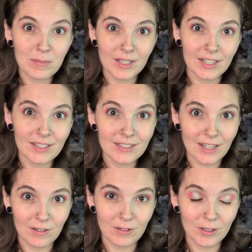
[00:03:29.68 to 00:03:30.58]
of blend this
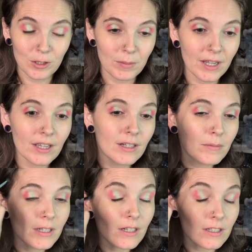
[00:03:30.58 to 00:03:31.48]
out a little bit, and I'm
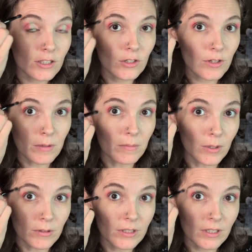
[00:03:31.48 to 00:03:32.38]
going to concentrate
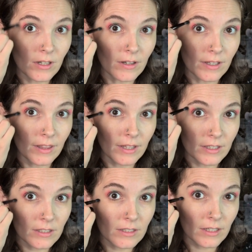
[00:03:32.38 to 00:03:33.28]
mostly on
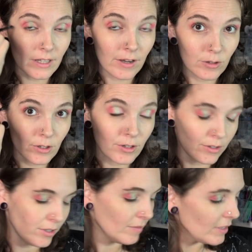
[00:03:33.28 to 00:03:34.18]
this outer
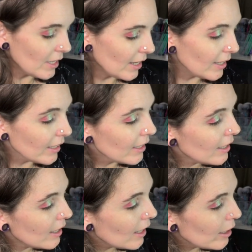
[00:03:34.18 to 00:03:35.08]
third of the eye.
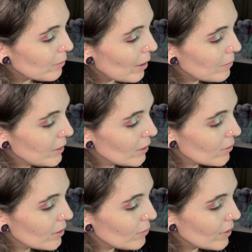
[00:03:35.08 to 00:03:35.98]
I'm going to
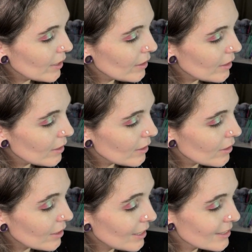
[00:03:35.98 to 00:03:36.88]
go in with
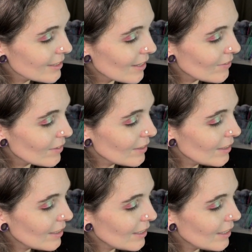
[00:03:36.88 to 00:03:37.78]
Goodness Level.